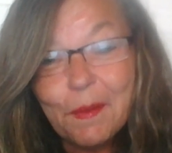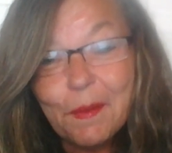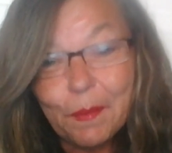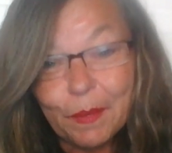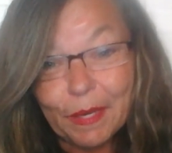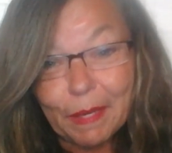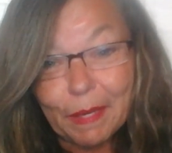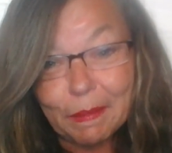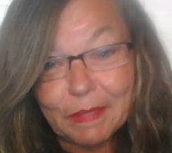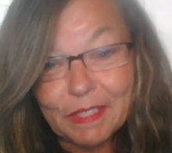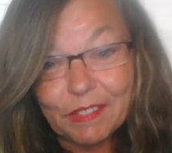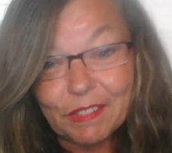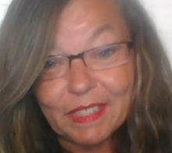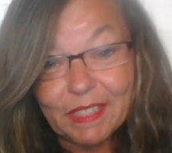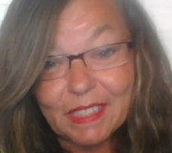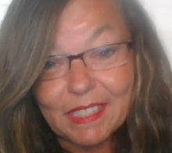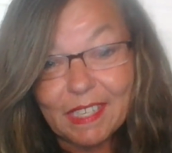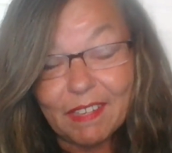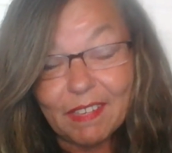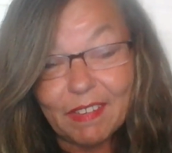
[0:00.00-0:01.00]
when I was
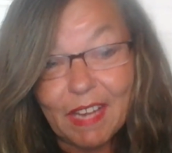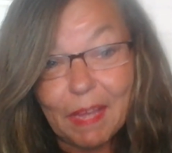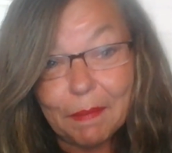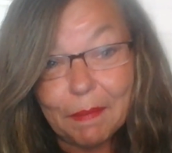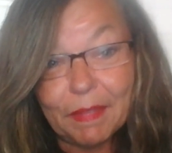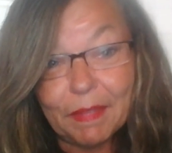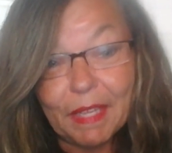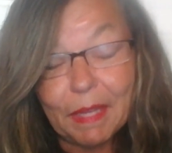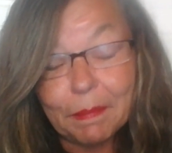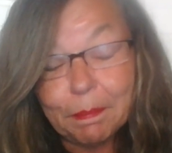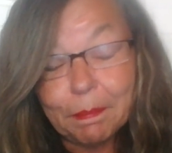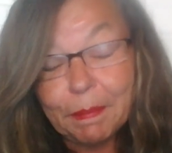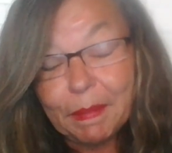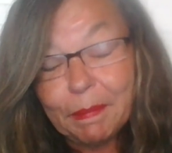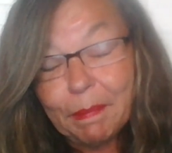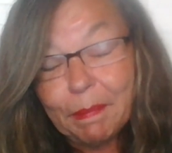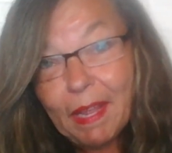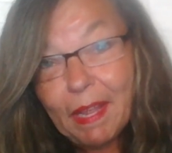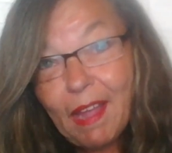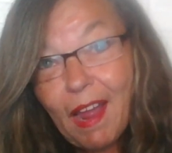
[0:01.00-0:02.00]
stressed out. I mean, that'd
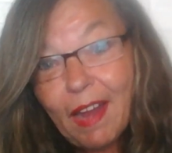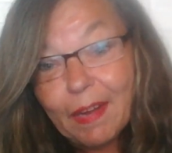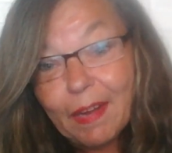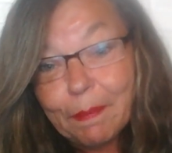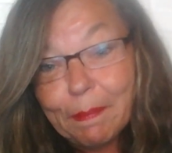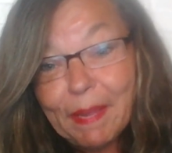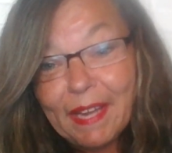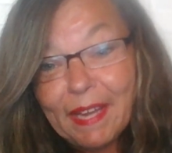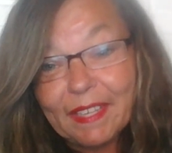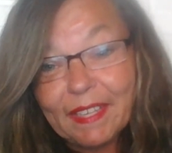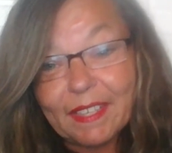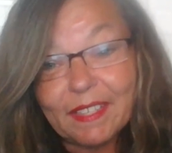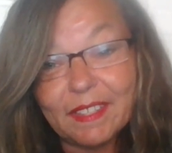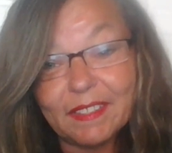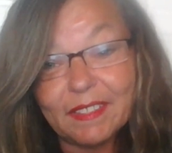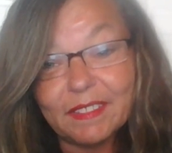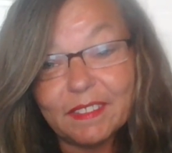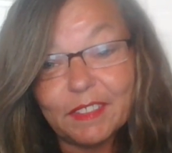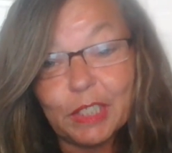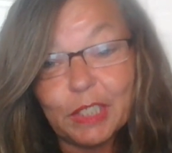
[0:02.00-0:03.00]
be my
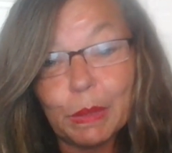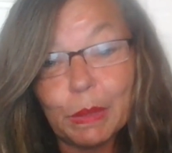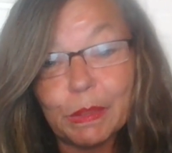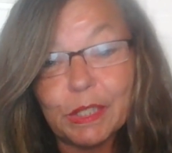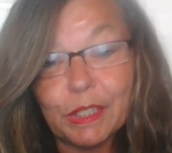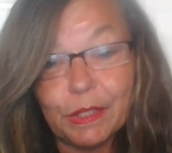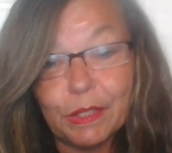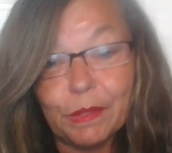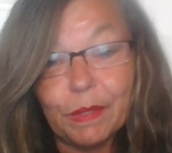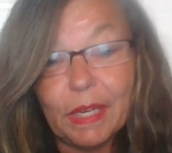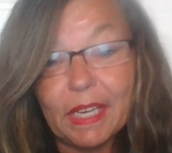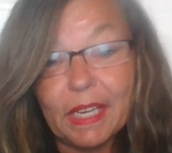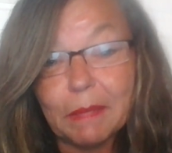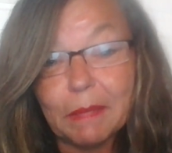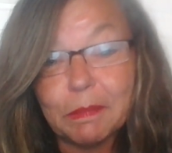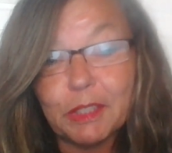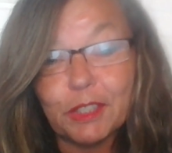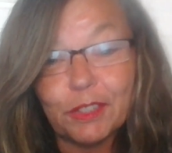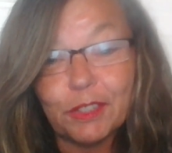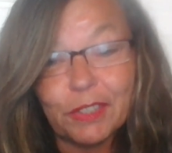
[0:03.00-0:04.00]
automatic go-to, and
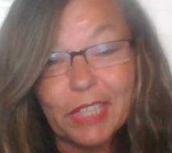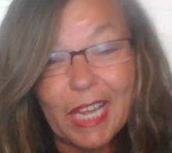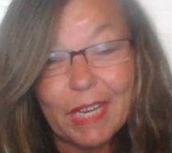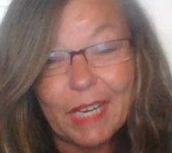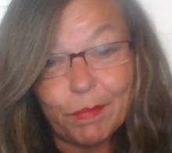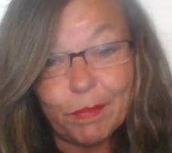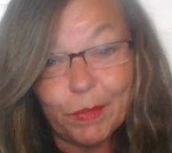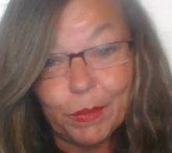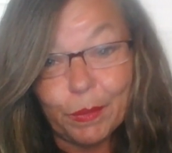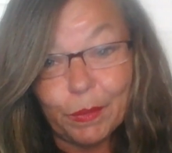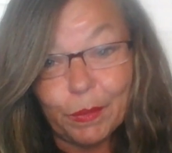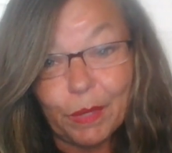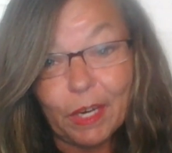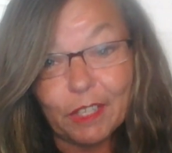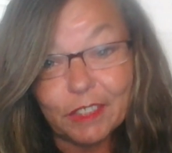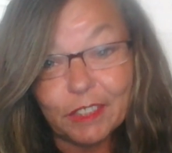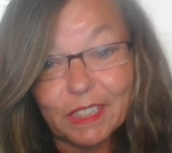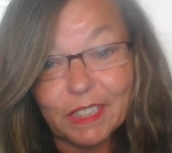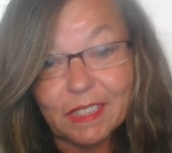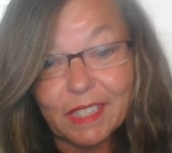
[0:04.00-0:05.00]
I'm sure a lot of you
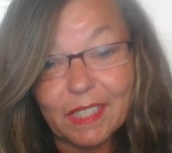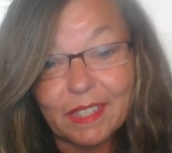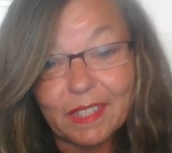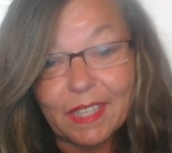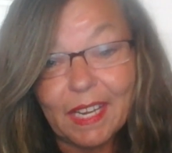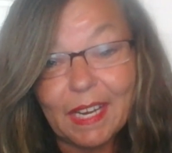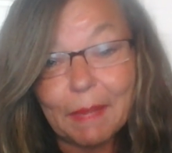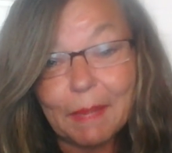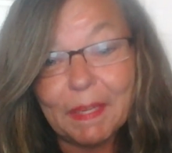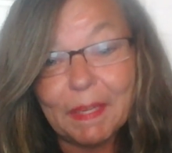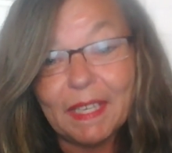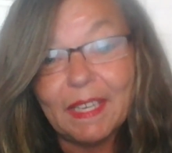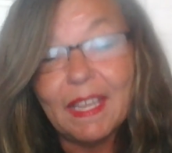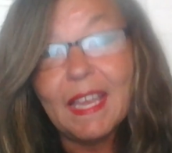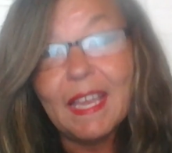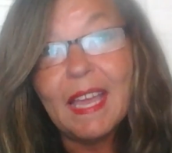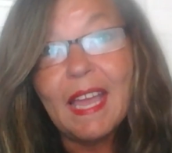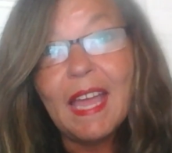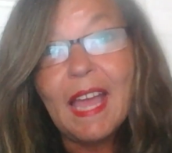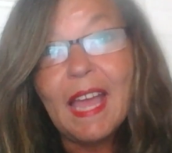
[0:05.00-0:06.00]
are just like that. I mean,
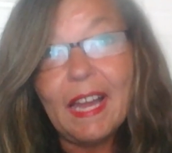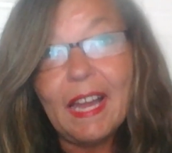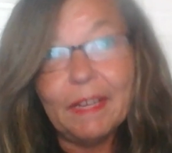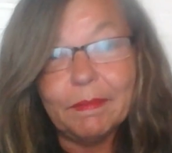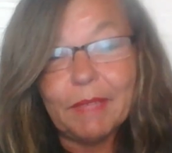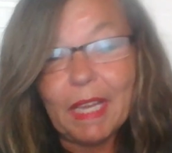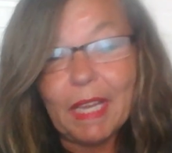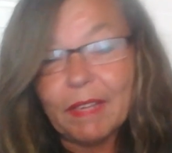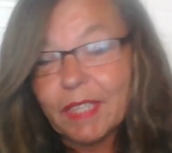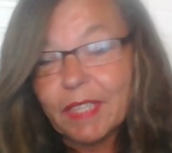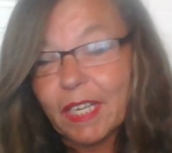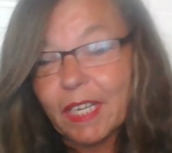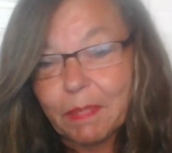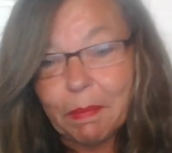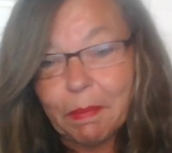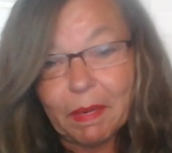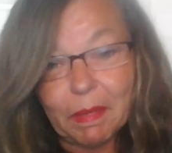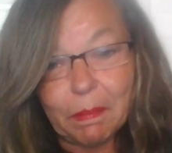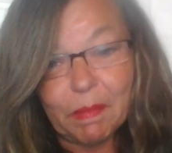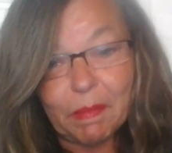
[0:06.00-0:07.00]
I've talked
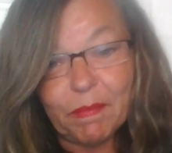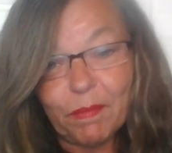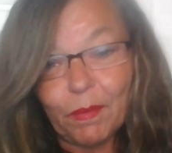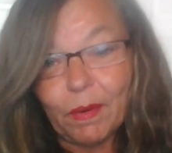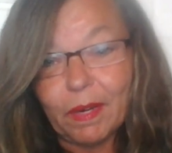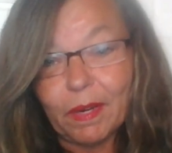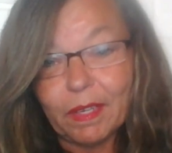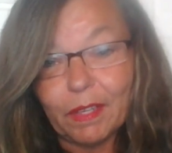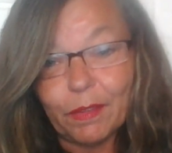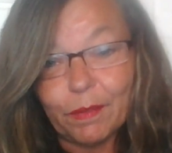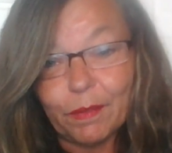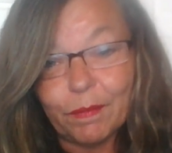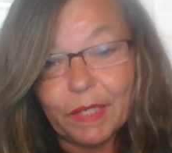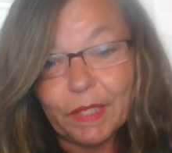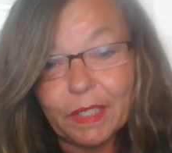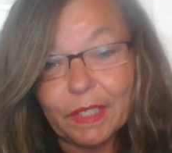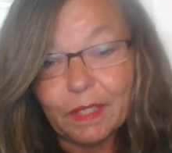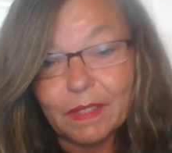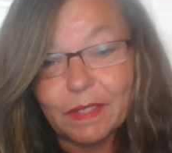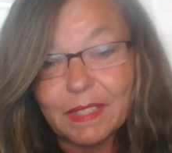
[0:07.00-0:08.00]
about it before on other
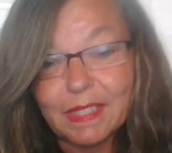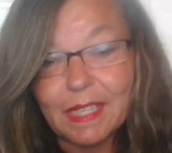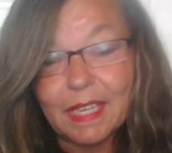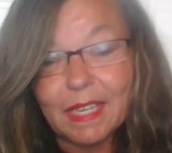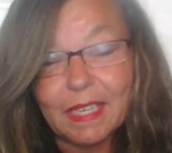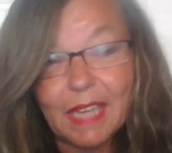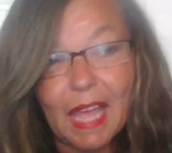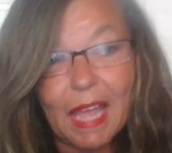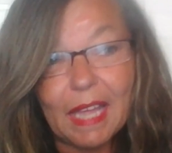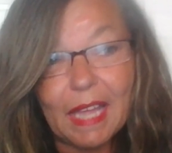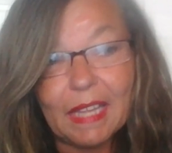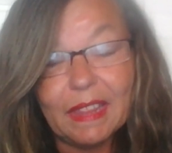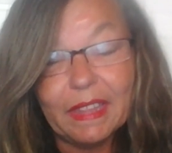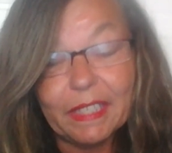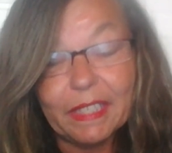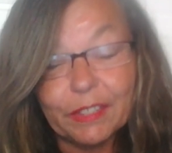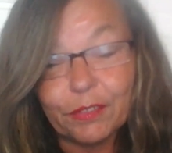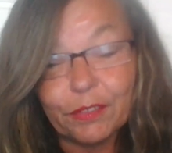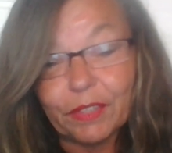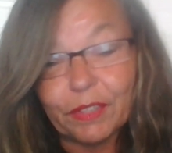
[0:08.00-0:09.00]
videos that I
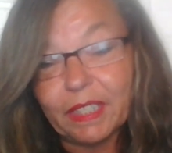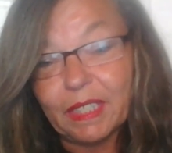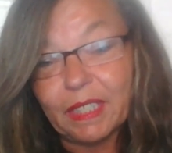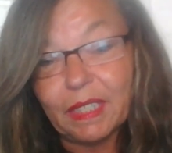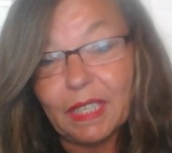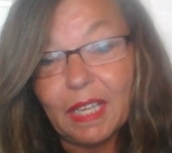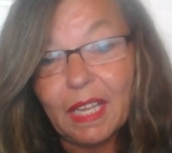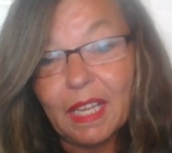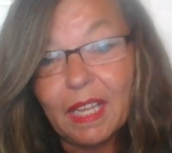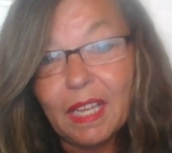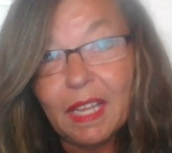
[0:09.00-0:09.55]
literally,